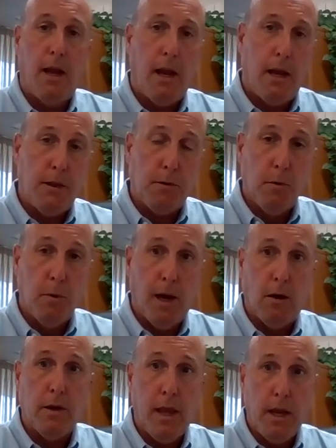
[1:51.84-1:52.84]
A through
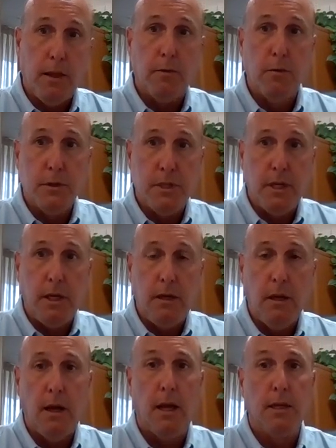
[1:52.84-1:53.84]
L, K through
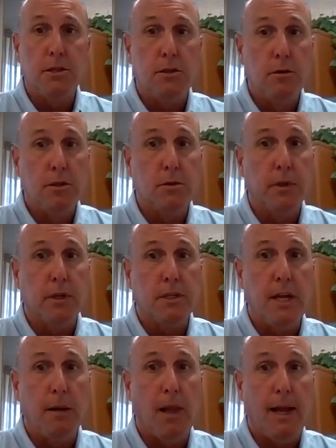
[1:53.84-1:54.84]
Z, and students with the
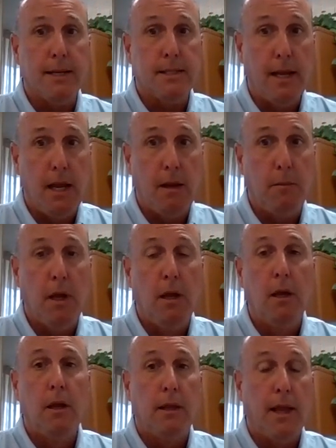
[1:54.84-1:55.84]
same last name
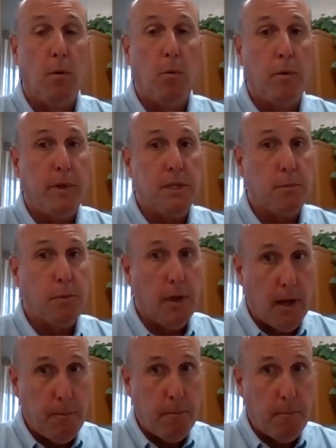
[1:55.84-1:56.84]
that would be
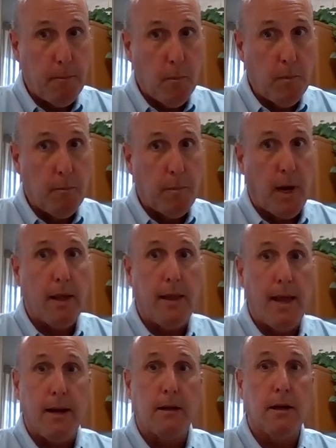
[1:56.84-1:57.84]
split up by
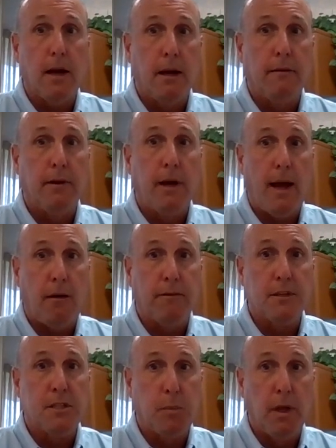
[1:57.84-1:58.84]
that kind of an
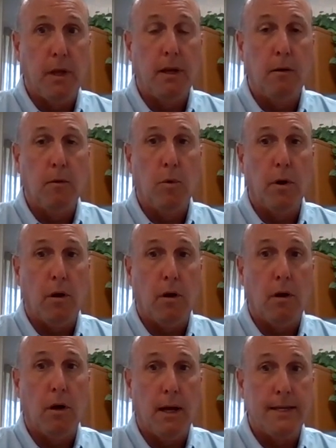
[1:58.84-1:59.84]
alpha split would
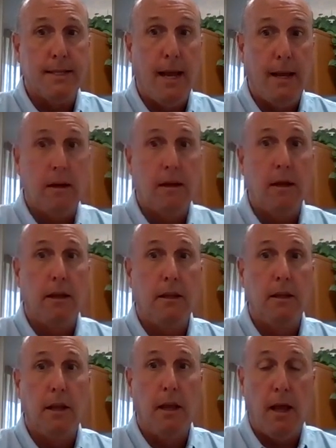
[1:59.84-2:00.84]
attend
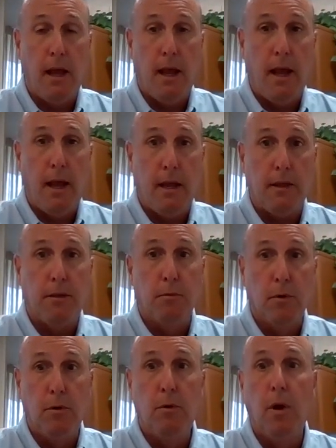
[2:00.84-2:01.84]
in the A
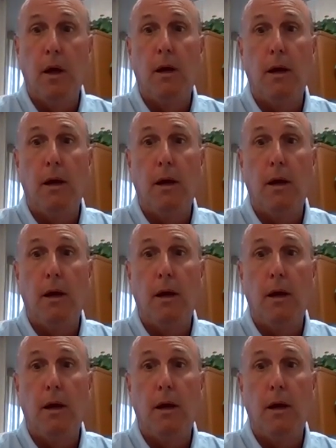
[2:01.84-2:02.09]
through